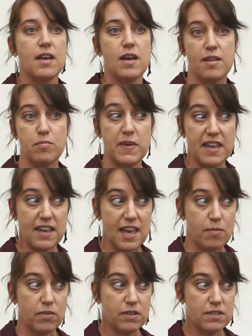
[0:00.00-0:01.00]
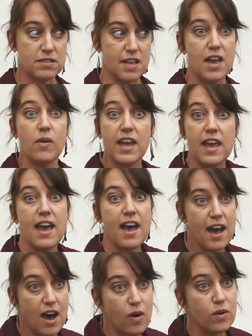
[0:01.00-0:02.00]
and being able to say, okay,
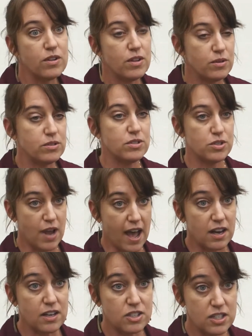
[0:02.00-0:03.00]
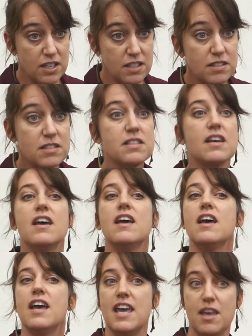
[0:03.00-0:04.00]
how do those strategies
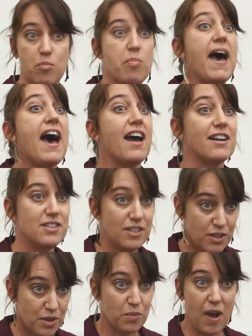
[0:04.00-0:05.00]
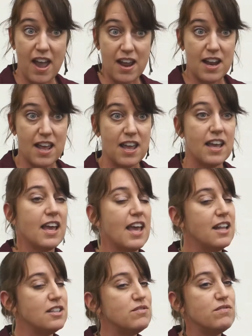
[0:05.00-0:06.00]
impact the writing?
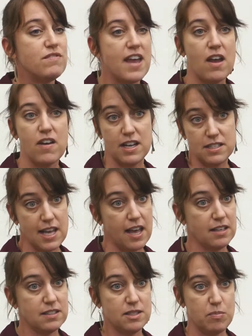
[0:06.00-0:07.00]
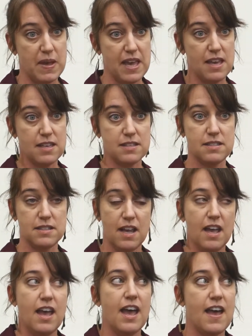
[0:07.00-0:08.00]
It's very text-based.
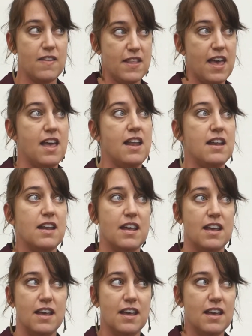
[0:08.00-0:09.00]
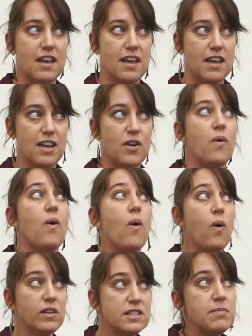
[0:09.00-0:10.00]
And then,
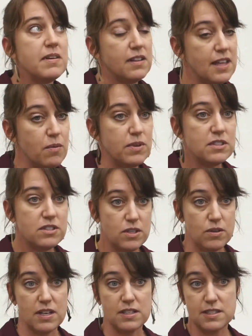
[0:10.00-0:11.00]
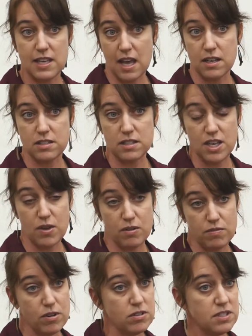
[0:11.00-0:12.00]
ultimately when students get to
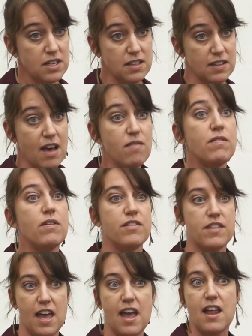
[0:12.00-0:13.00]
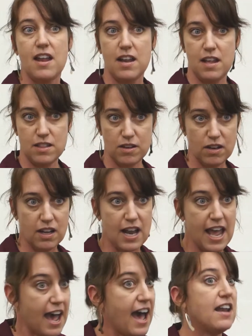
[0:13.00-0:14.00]
university level, then they're going
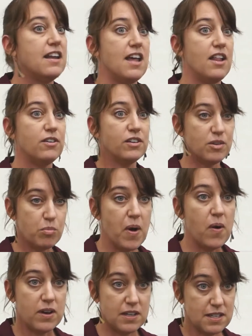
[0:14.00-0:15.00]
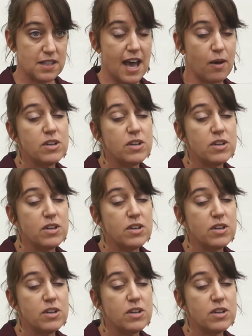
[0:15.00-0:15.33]
to add another component to that,